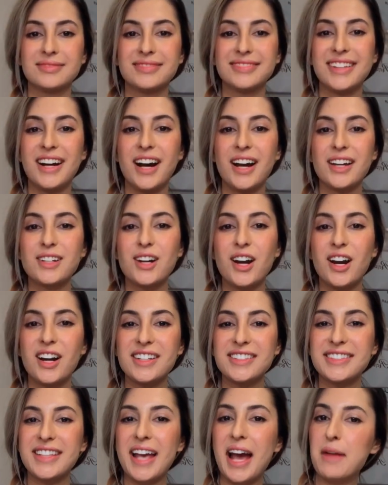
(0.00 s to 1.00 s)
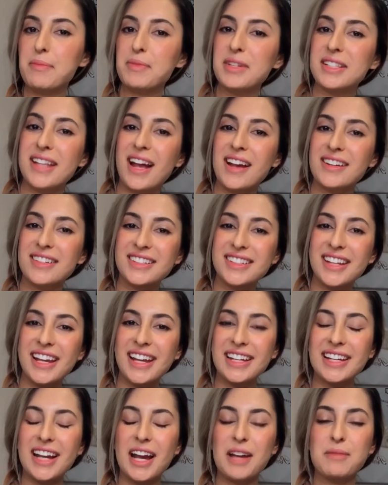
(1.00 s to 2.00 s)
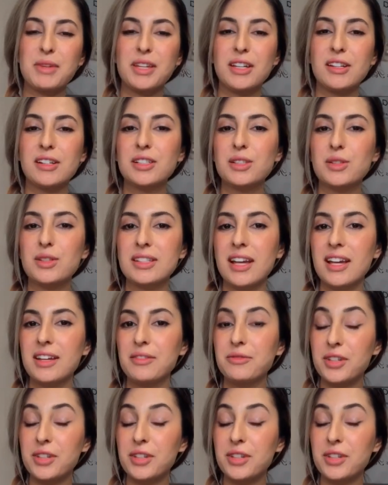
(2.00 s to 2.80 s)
Hi guys, happy Saturday. I'm here to say,